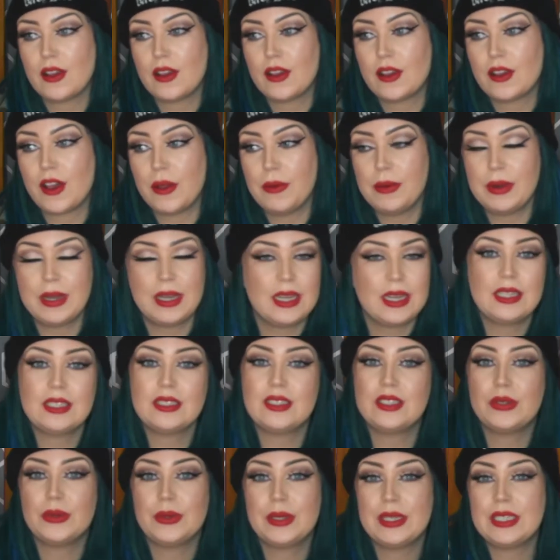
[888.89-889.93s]
going
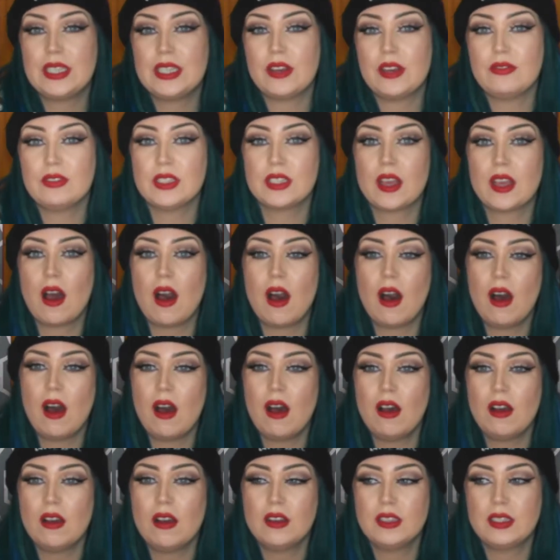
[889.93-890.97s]
into each other's
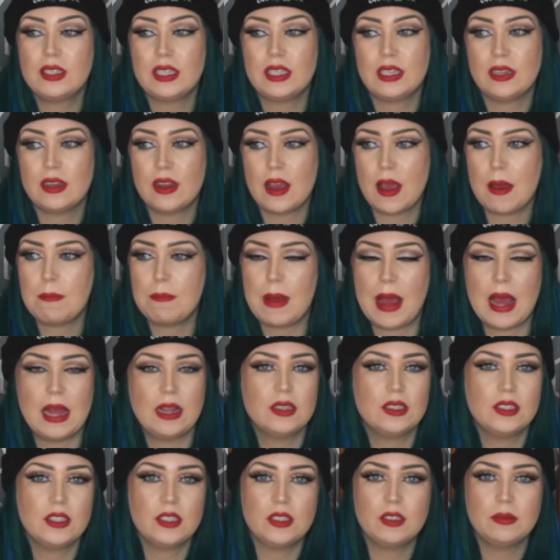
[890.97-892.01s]
cars in
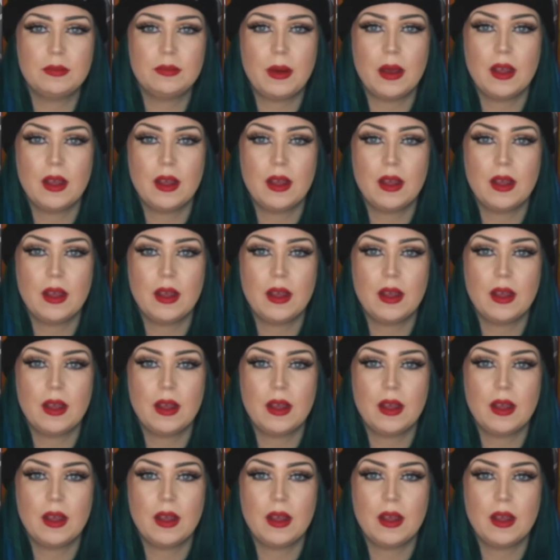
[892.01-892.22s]
abandoned